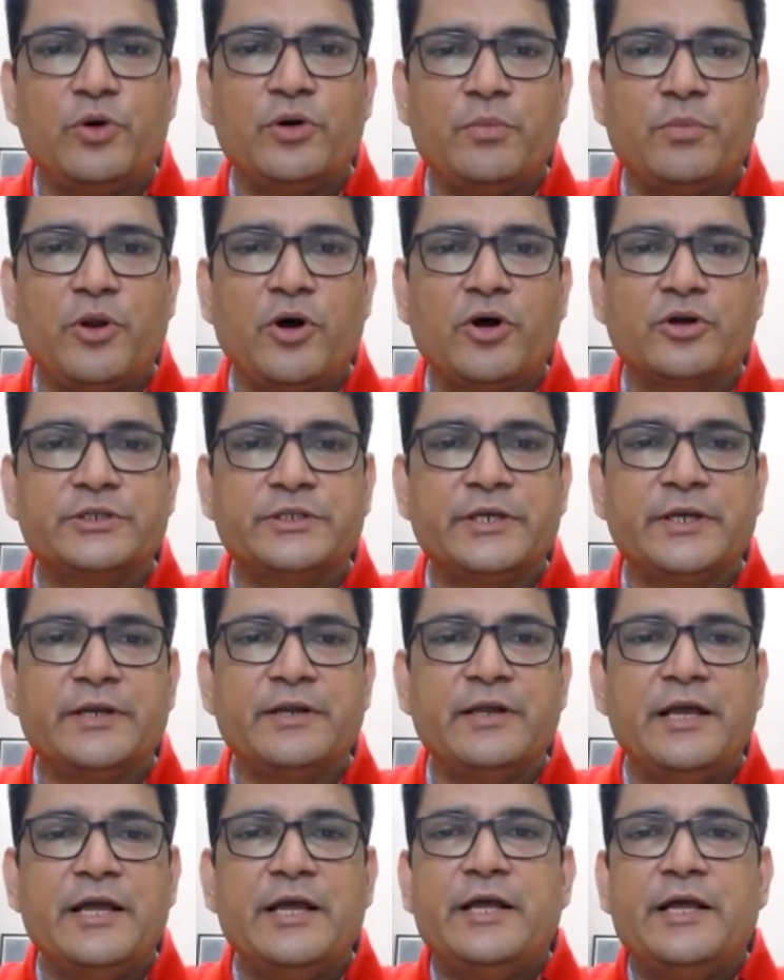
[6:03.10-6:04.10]

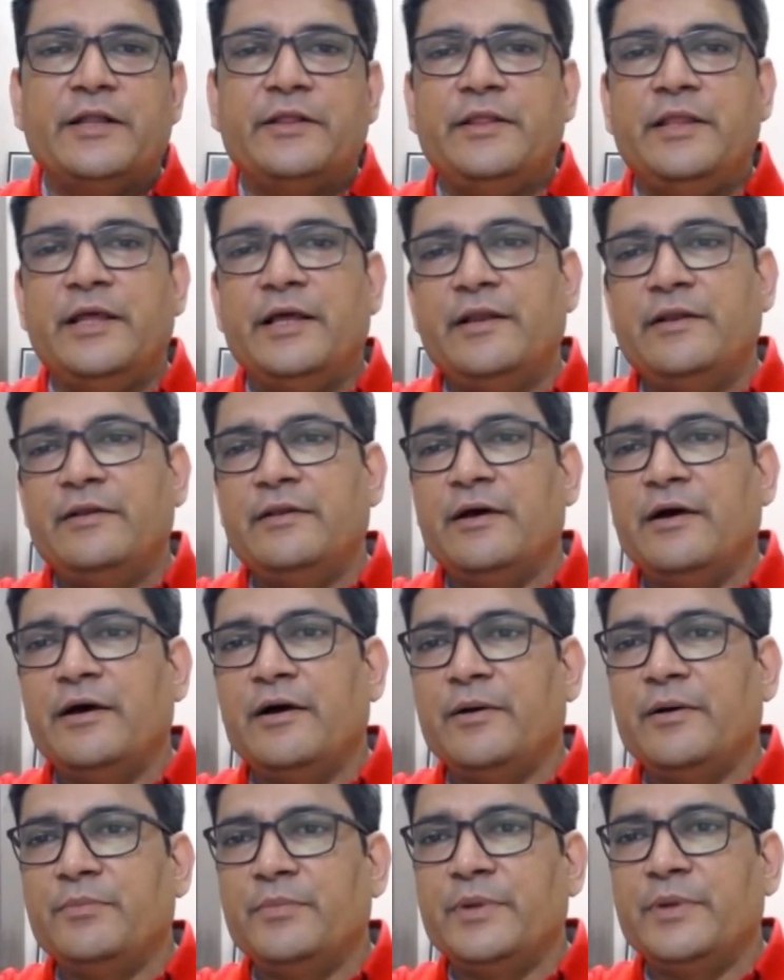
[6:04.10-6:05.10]
blockchain, then
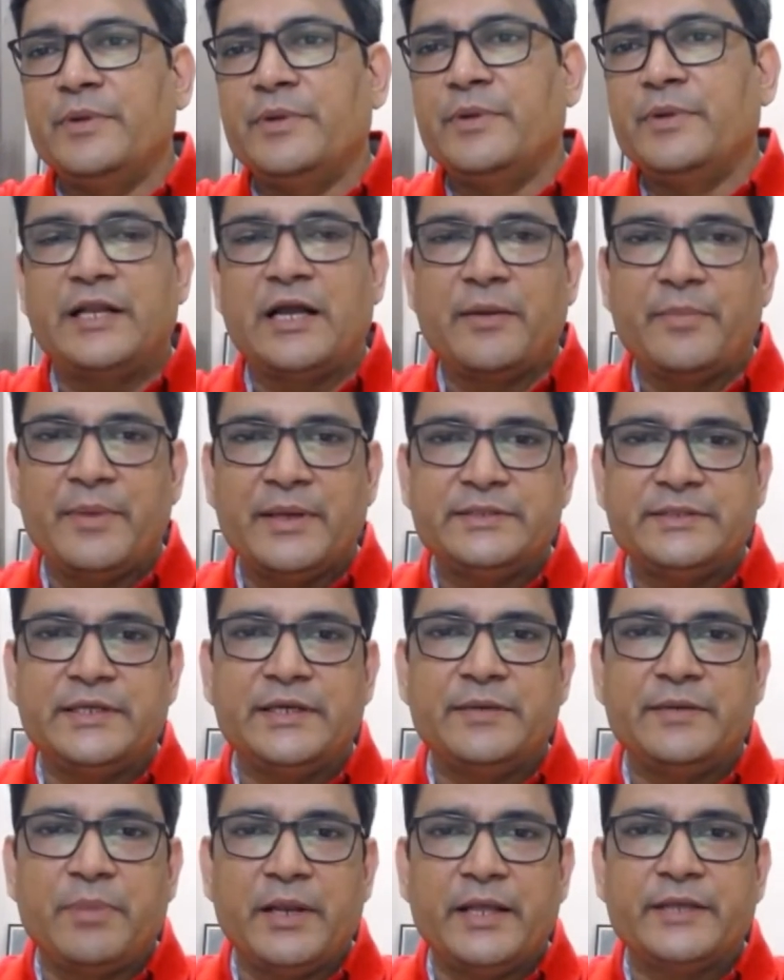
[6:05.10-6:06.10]
it's an
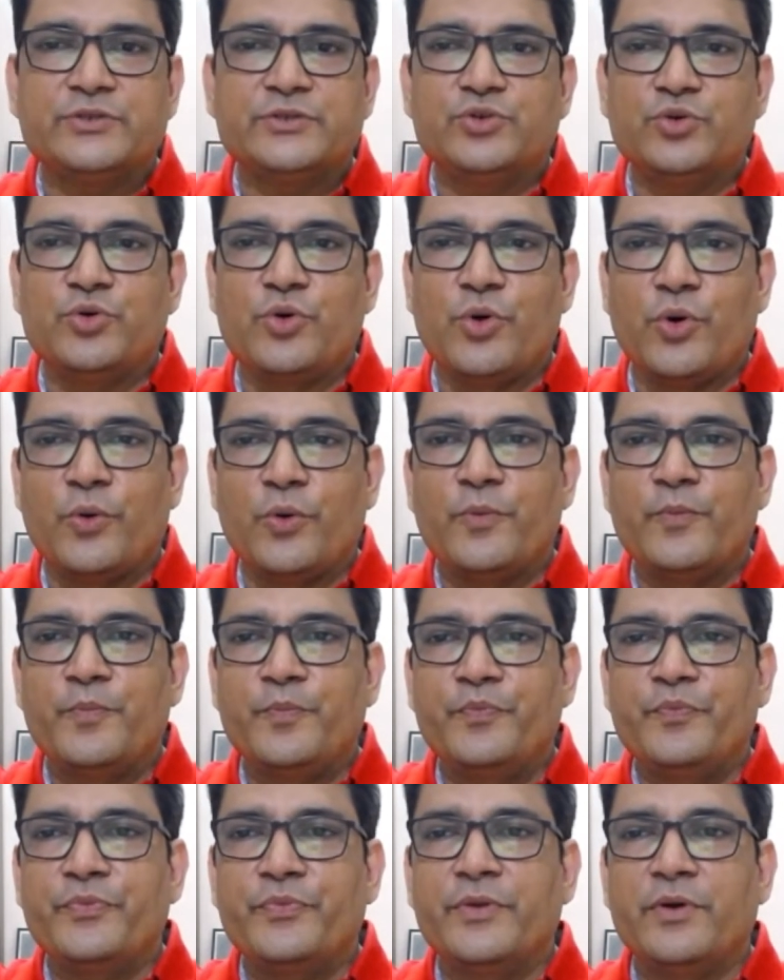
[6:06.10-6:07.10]
amazing place to go.
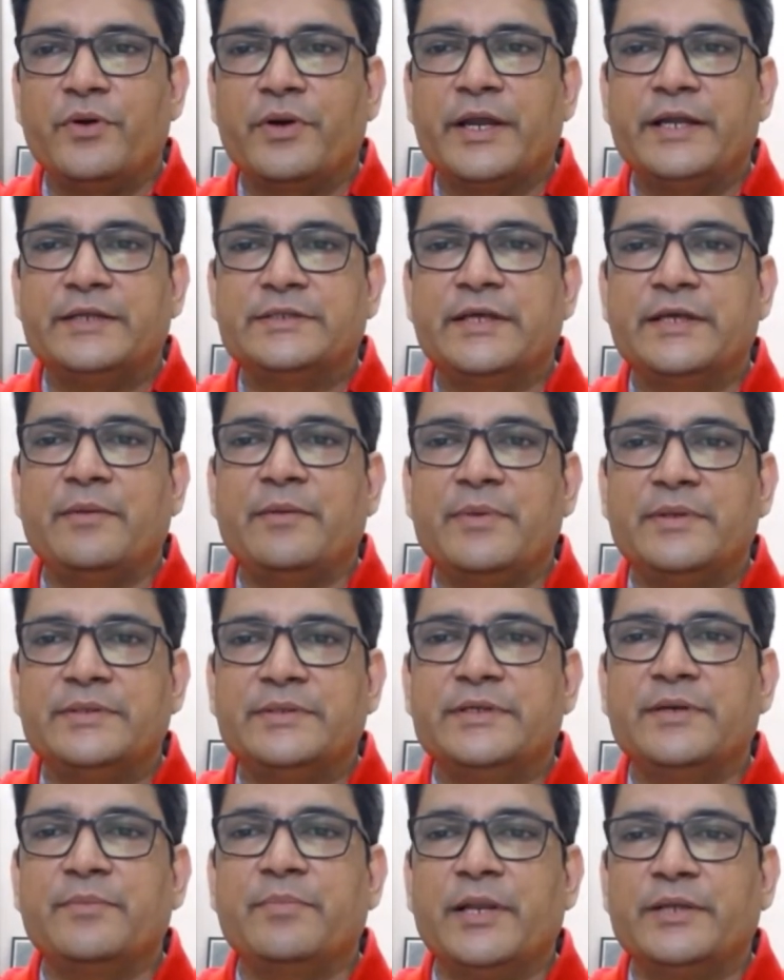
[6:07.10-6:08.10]
Okay, it's an
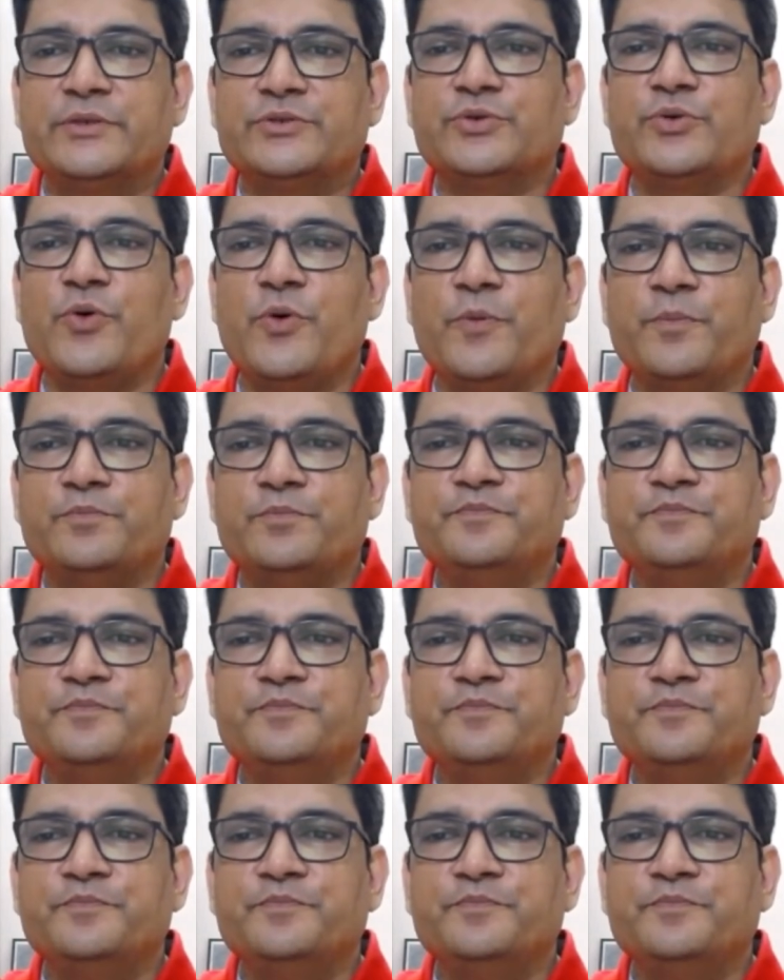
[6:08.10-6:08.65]
amazing place to go.